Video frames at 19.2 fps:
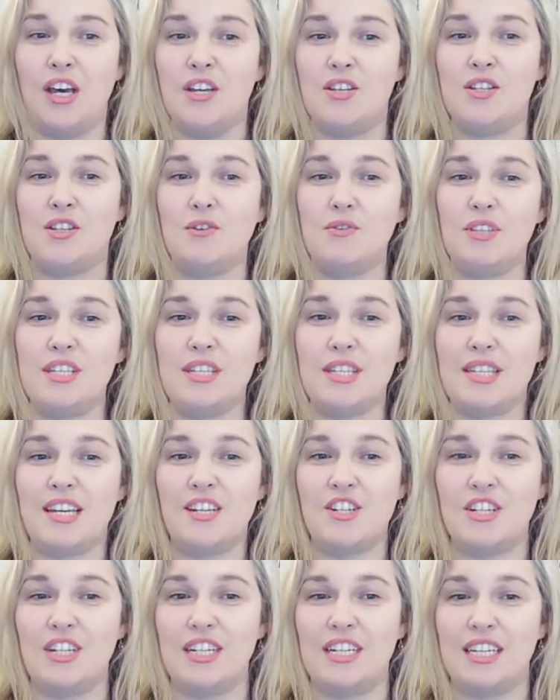So this
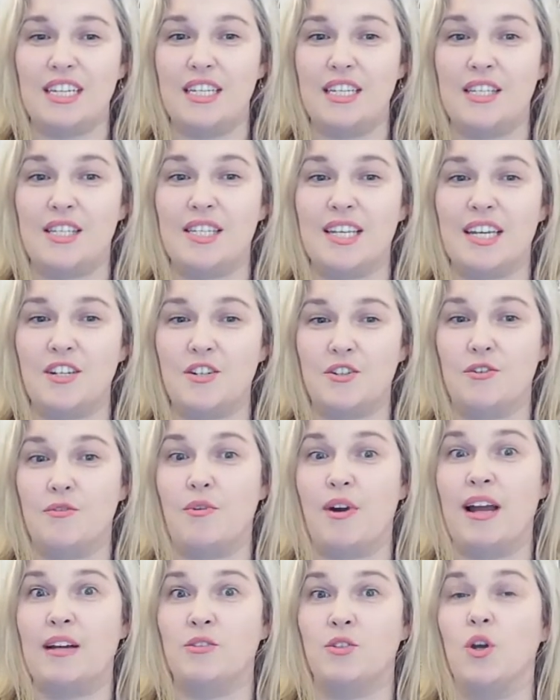session is centered
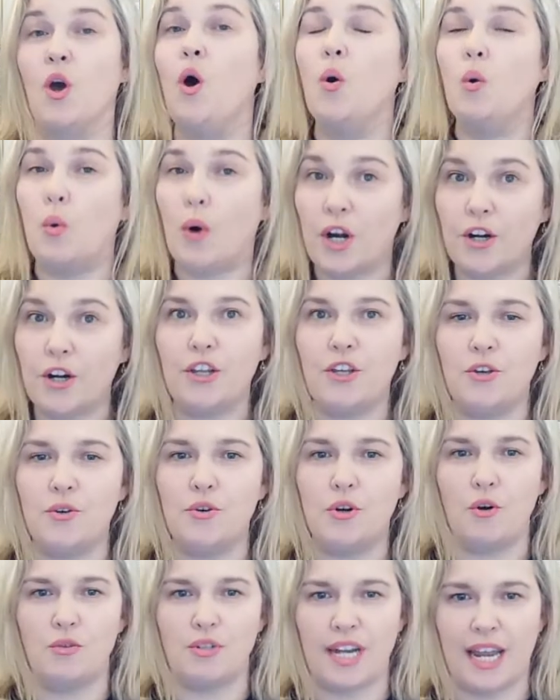around where do you
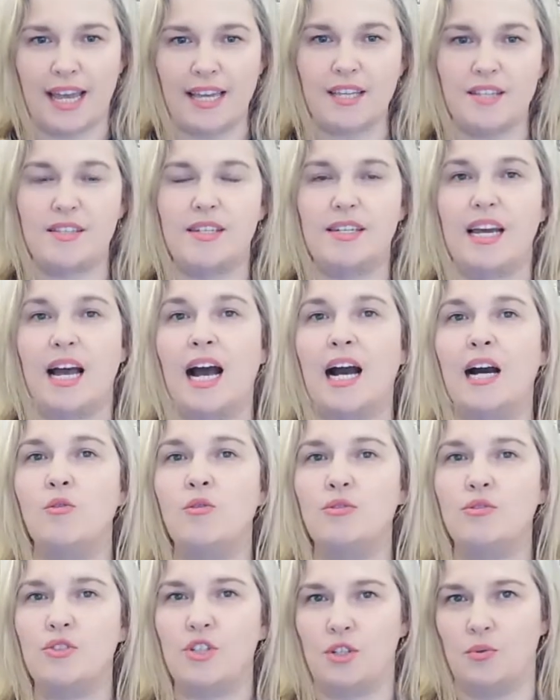go next?
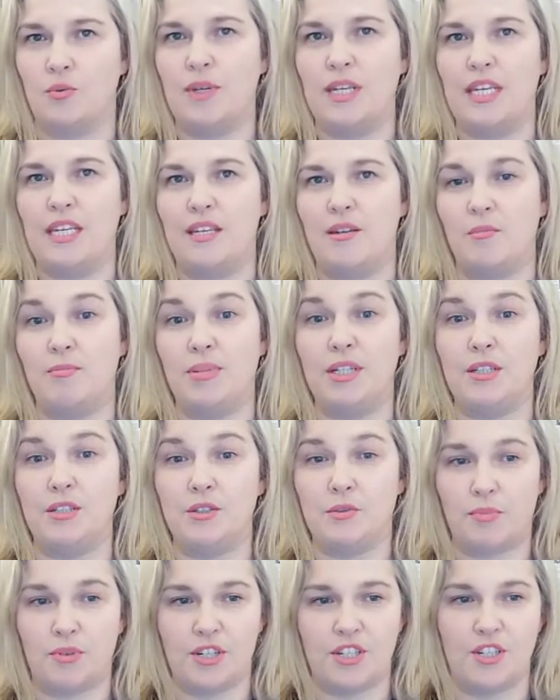How do we
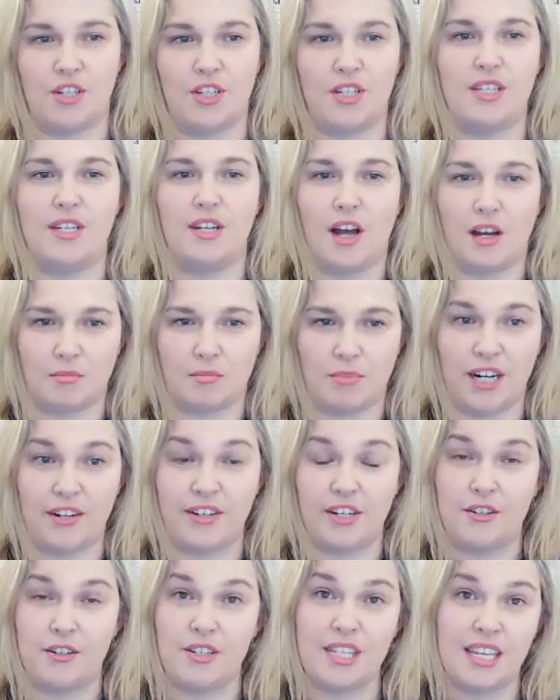build bridges, not
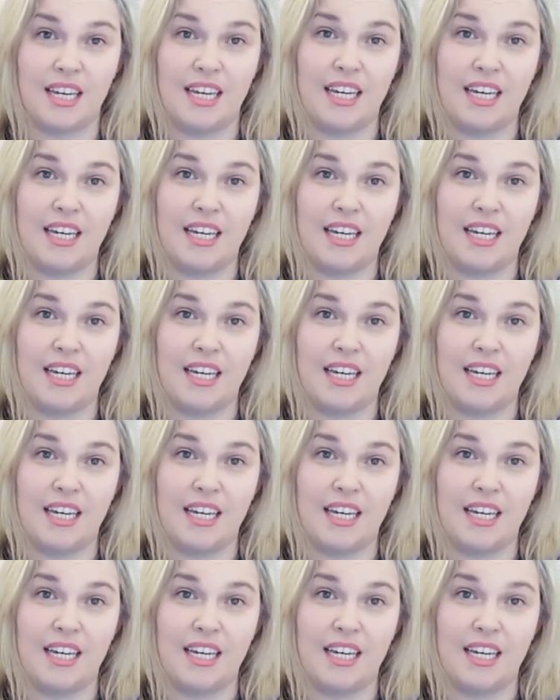barriers?